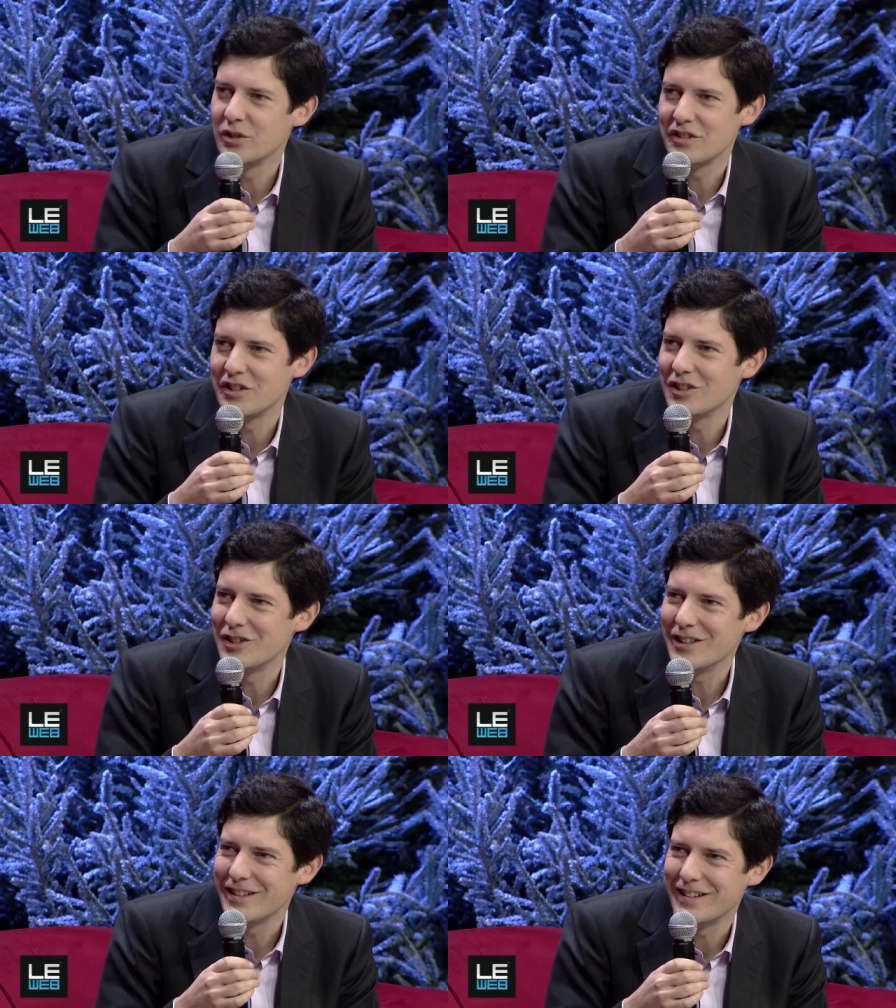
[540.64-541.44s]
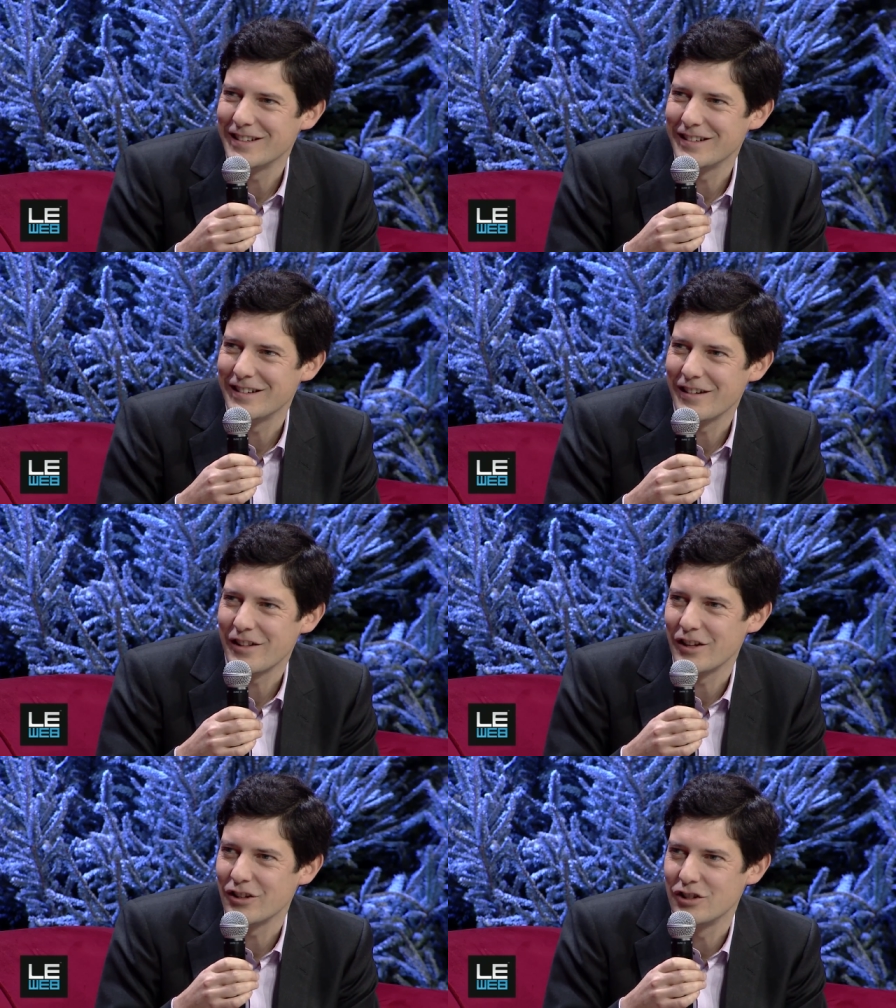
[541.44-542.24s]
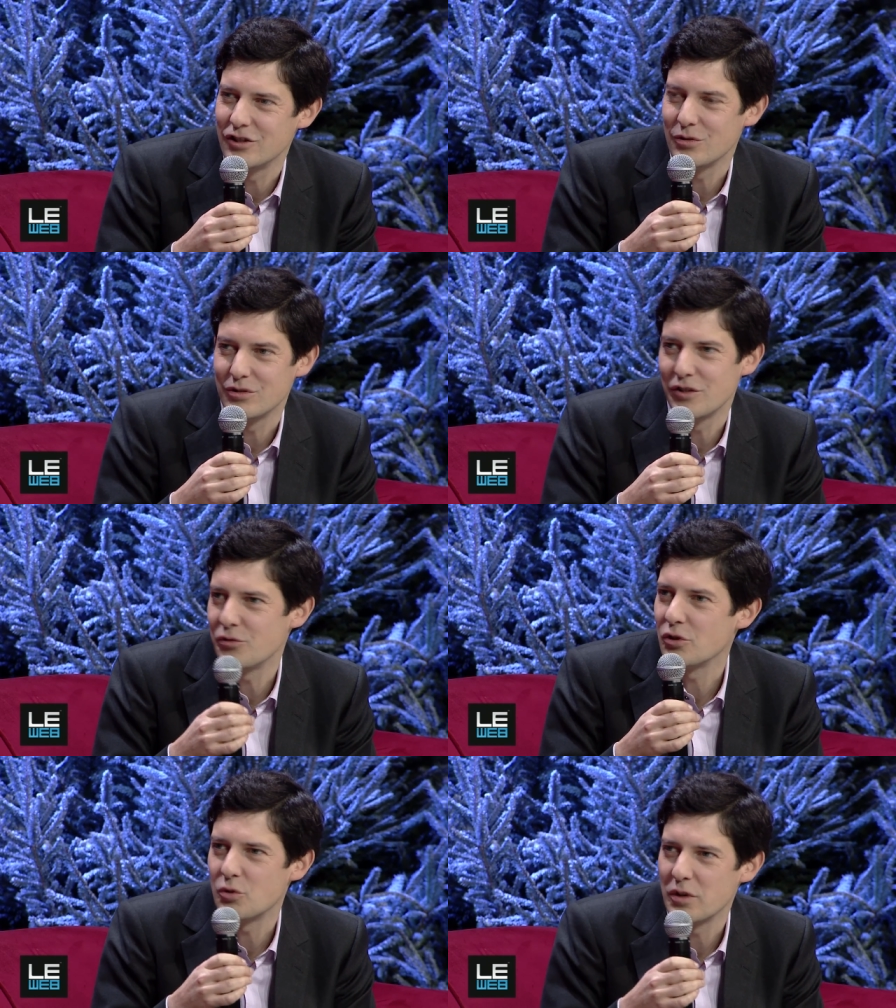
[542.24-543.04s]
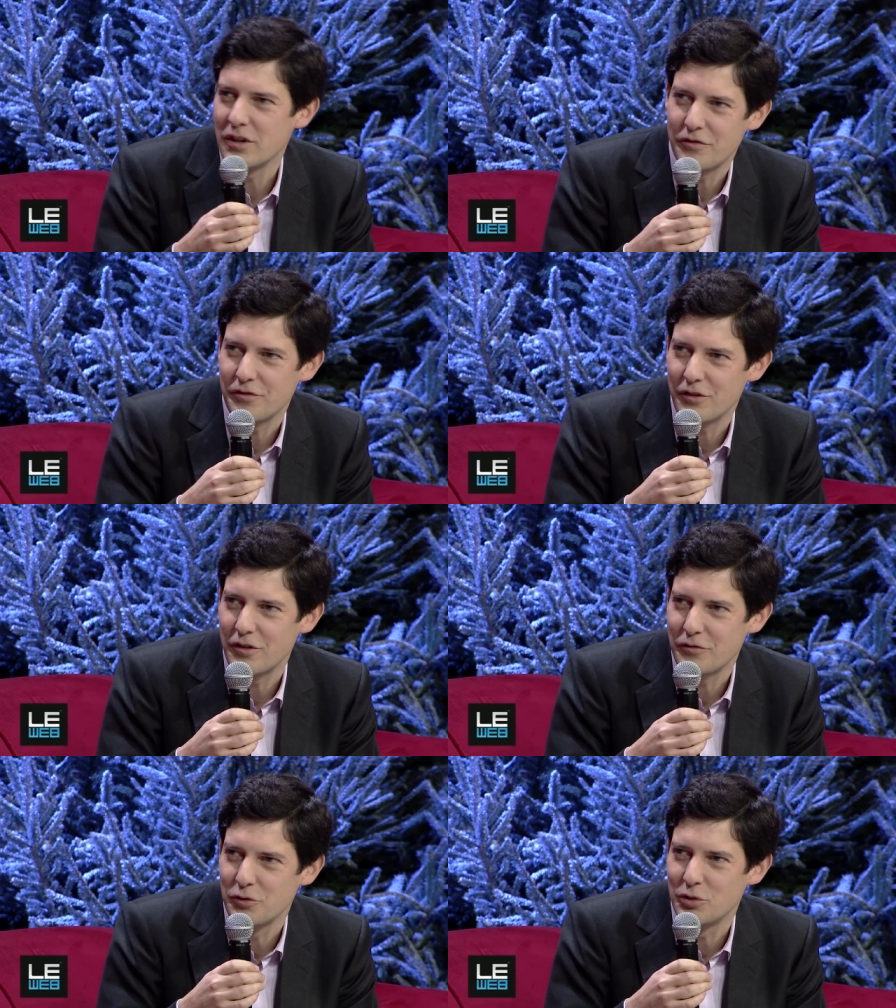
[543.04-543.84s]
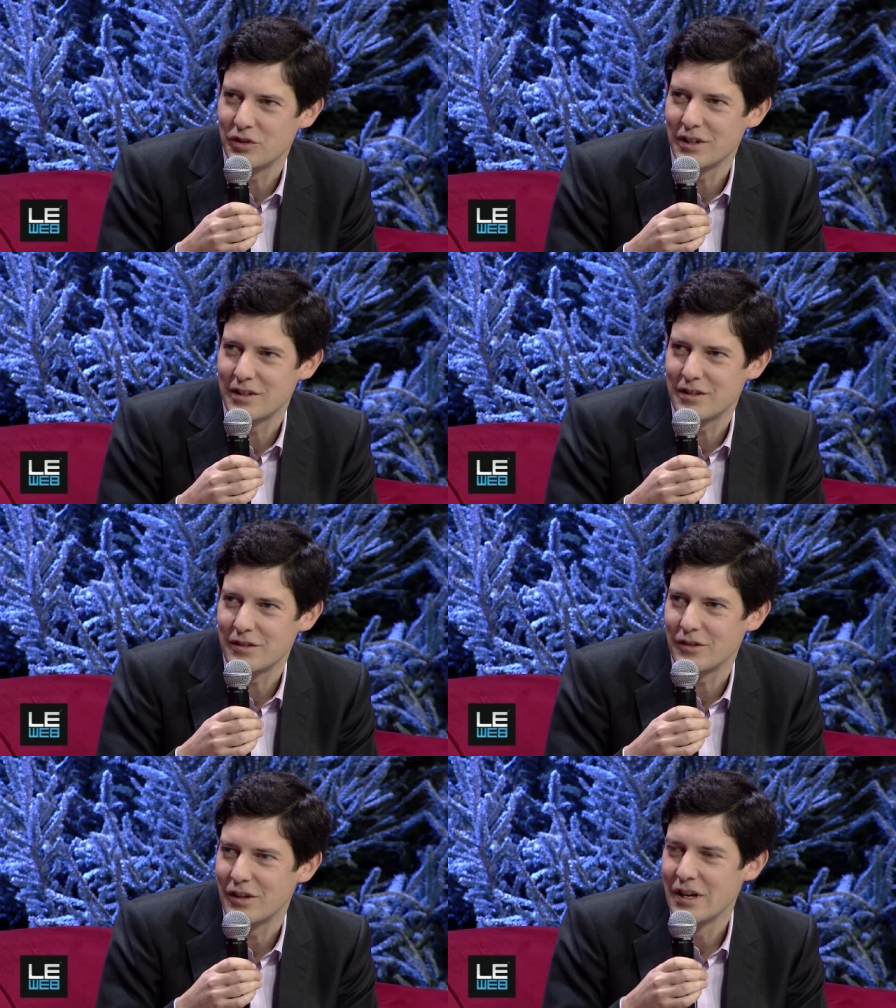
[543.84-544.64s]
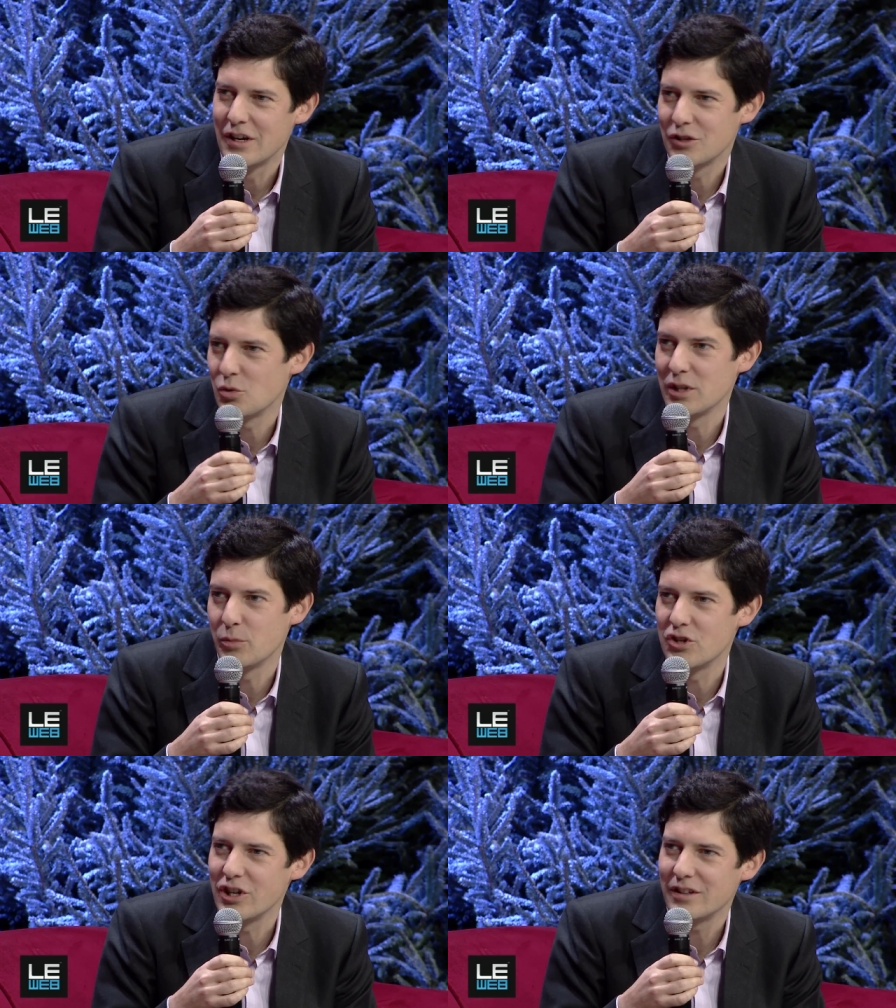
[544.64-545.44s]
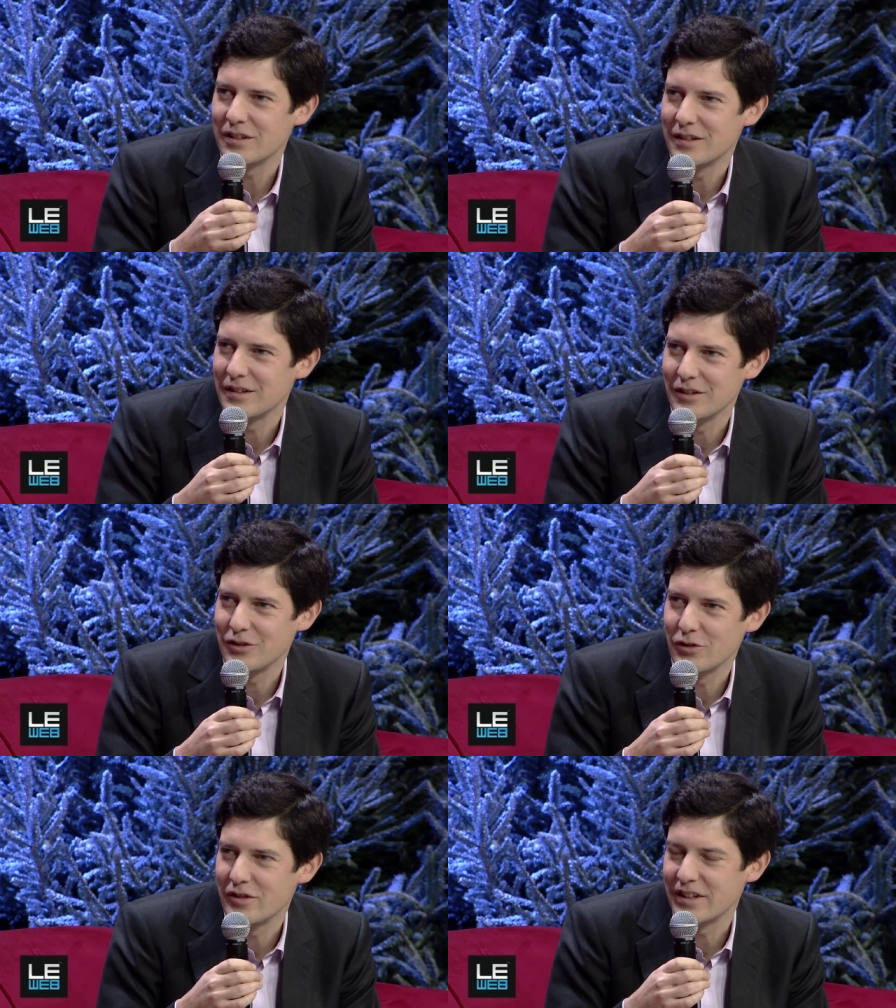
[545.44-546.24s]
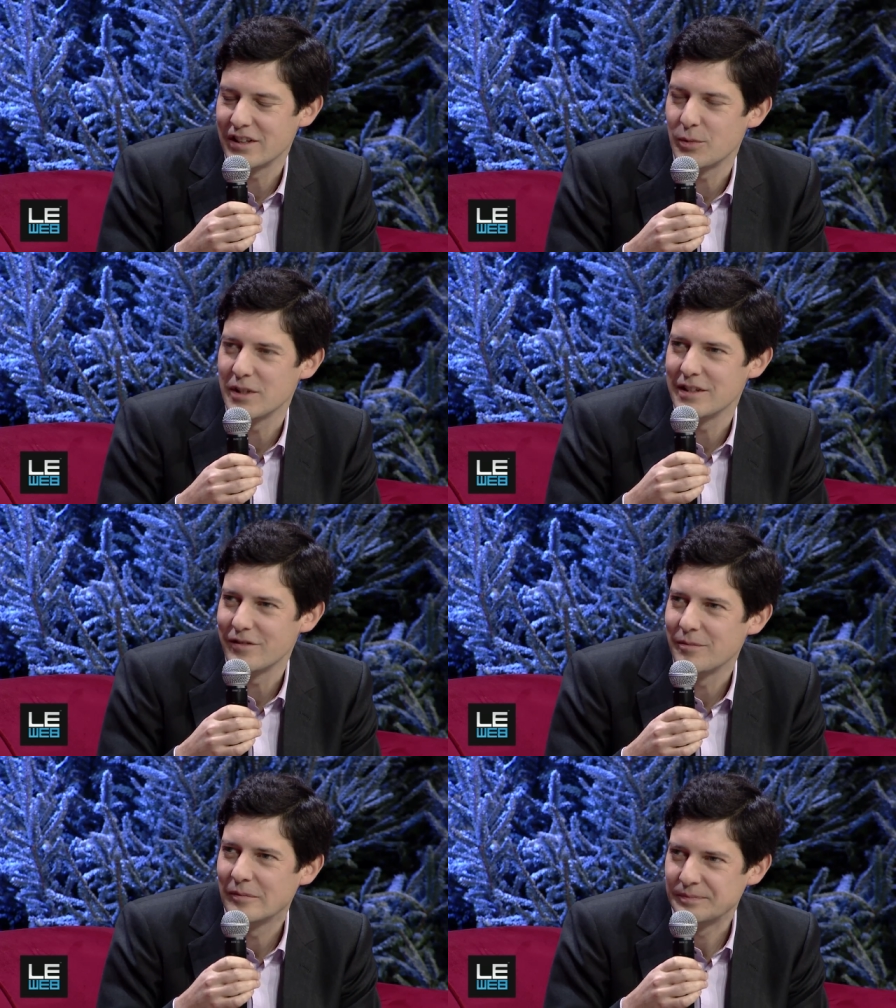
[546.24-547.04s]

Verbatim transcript: a necessity. I think that it's a different way of, of using its training budget. It's not that expensive.